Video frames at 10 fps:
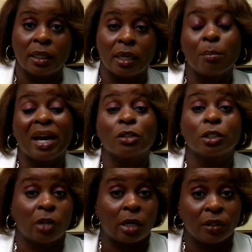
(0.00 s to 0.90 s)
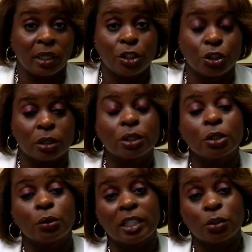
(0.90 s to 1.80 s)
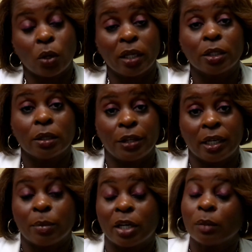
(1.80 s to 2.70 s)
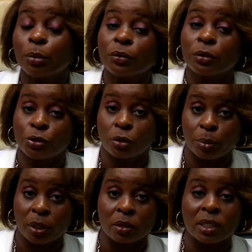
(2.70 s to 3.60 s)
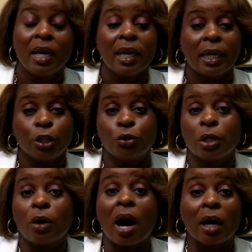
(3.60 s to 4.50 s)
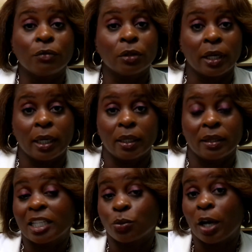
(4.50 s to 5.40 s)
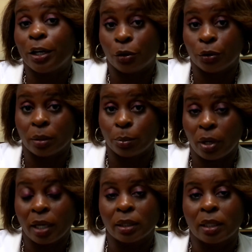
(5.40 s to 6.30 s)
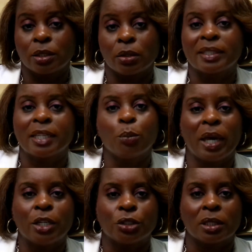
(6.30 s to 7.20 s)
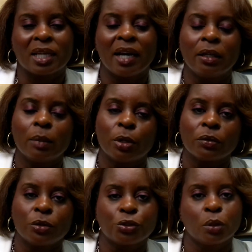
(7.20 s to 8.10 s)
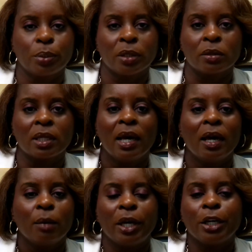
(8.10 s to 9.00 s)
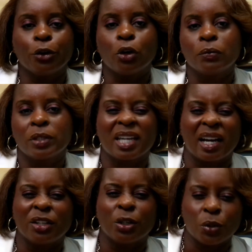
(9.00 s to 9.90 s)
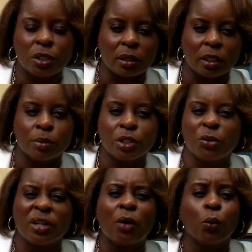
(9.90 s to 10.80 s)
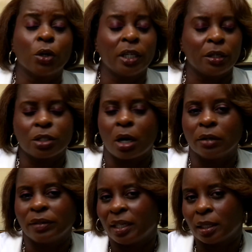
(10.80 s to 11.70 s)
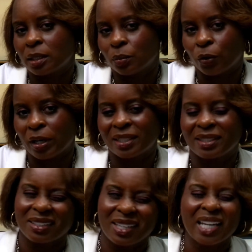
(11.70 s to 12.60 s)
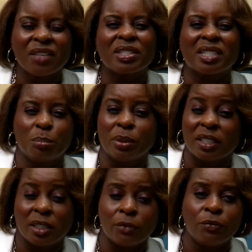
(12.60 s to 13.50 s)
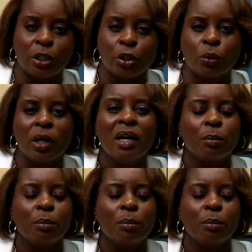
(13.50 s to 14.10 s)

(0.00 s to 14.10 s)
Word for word: the amount of ovulation. So that's one good thing about the birth control pills. You don't ovulate, and that's why you don't get pregnant. So I tell patients kind of the birth control pills make your ovaries kind of go to sleep. So they're not working as hard and they get some rest. Kind of a simplistic view,